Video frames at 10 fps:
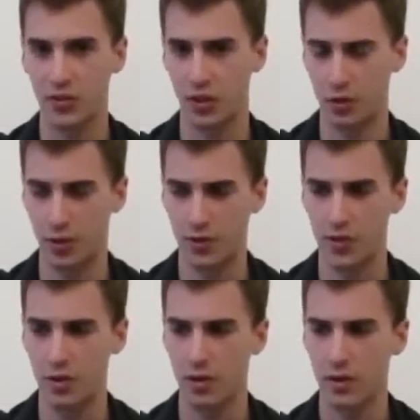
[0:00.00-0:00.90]
So
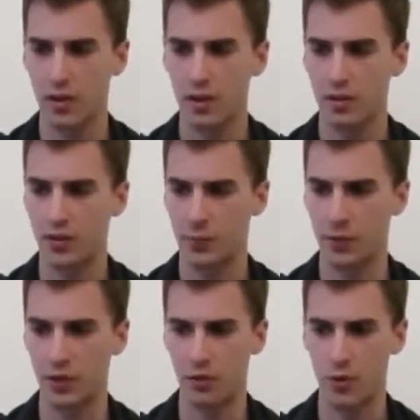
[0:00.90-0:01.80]
it's not
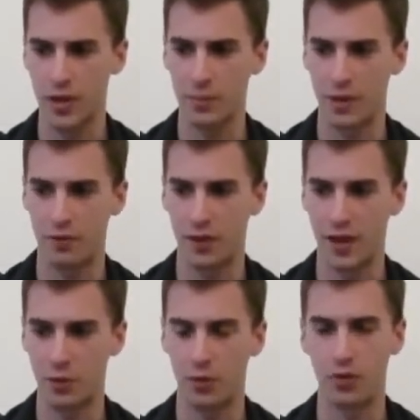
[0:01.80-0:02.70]
something I'd recommend for
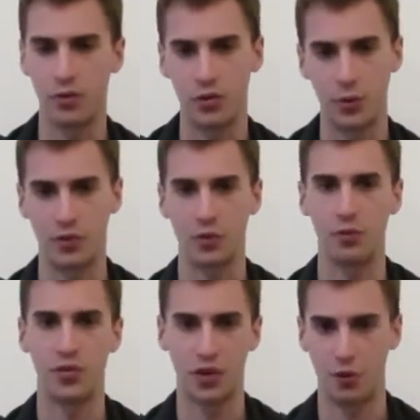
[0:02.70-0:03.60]
anyone who's doing
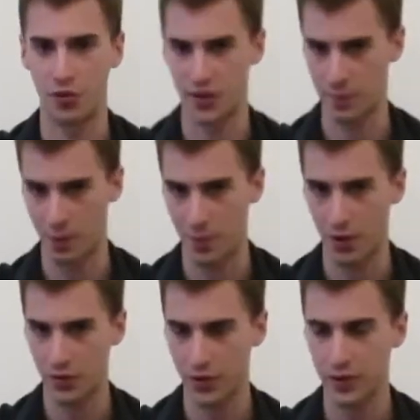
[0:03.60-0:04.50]
sort of serious email
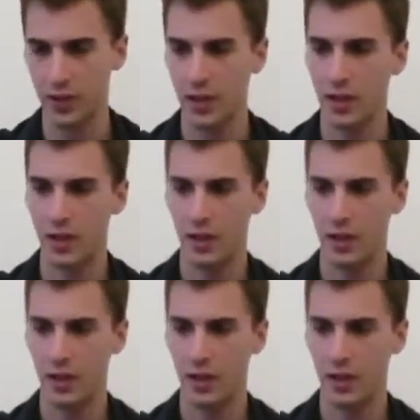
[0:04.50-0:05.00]
marketing.